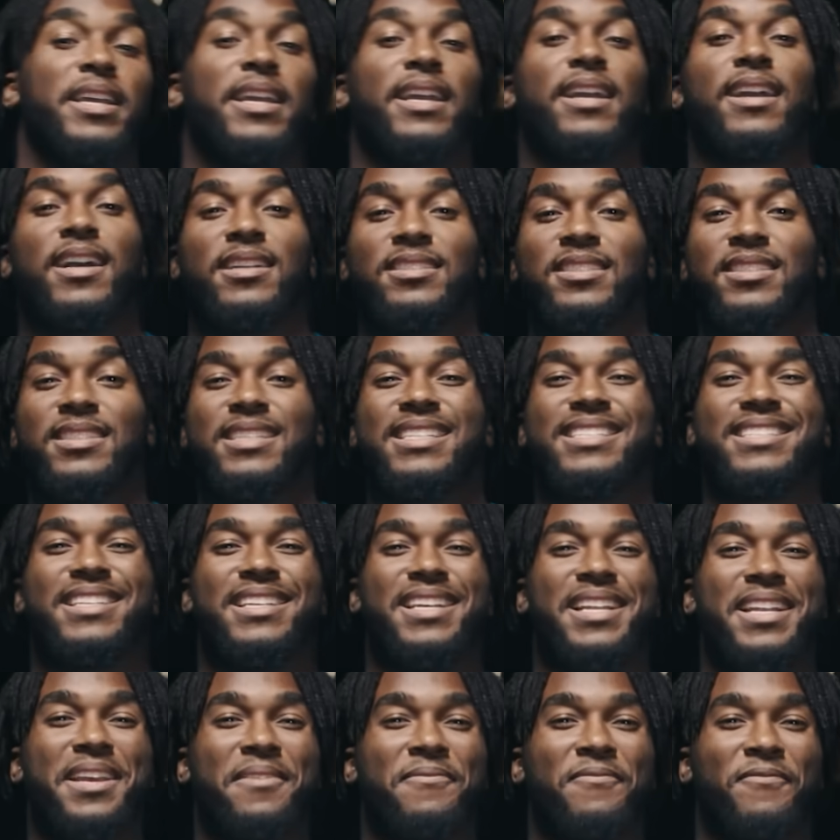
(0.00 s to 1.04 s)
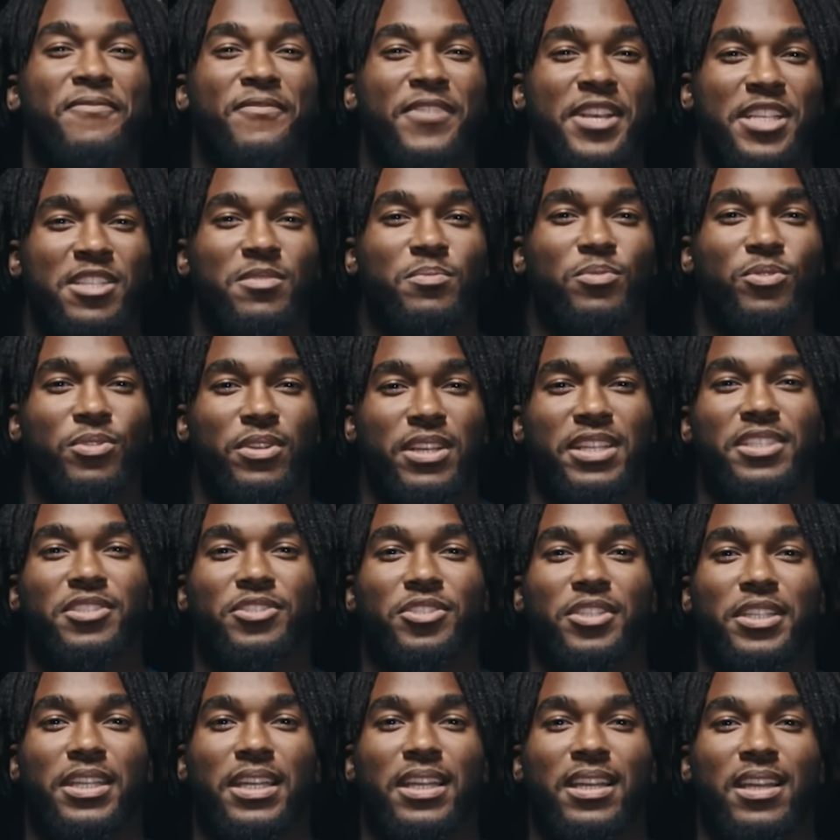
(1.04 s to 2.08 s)
a concussion is an invisible
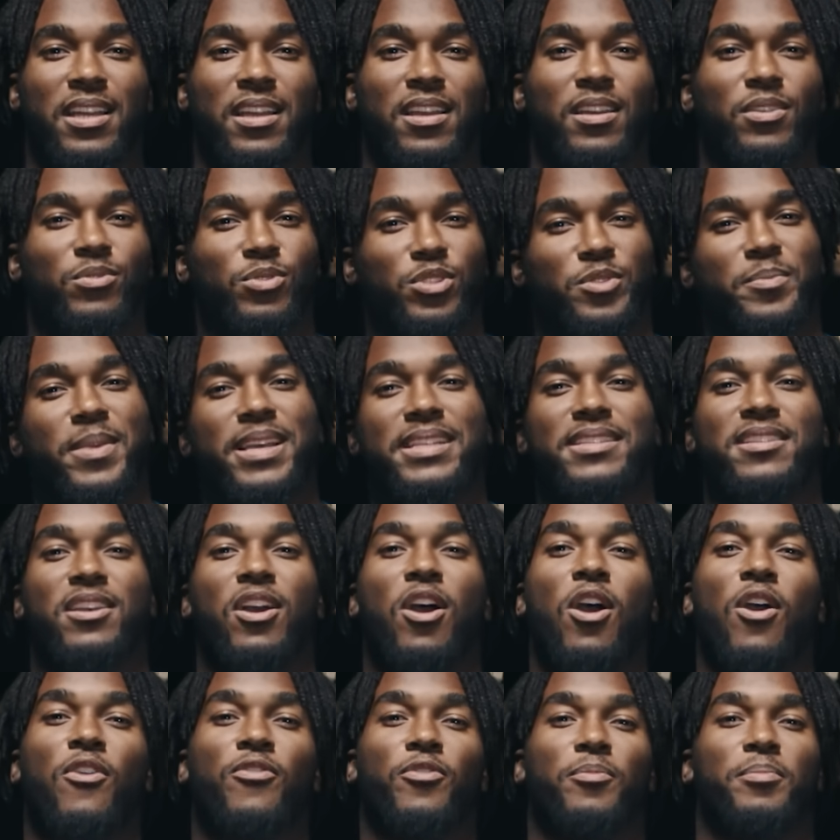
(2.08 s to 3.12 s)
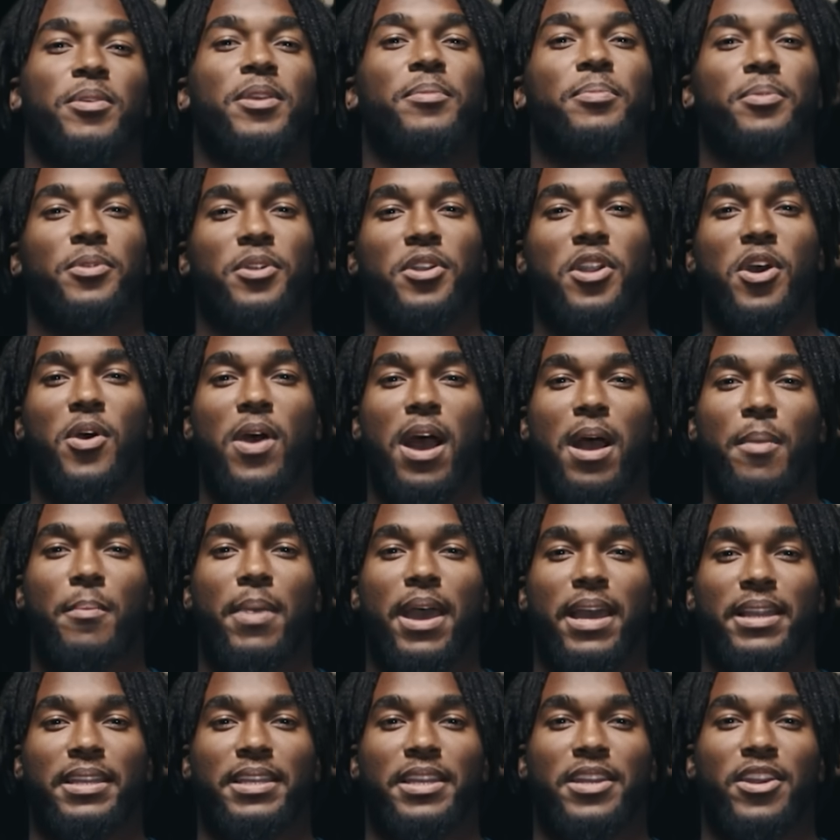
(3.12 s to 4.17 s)
injury, which makes it hard for people to know how
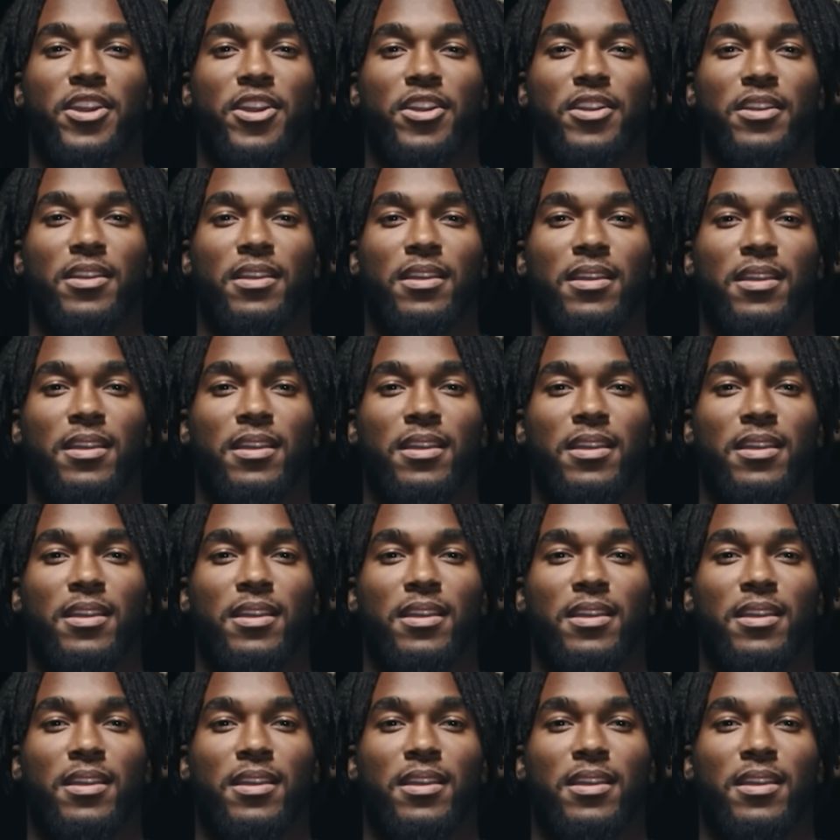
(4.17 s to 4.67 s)
badly you're hurt.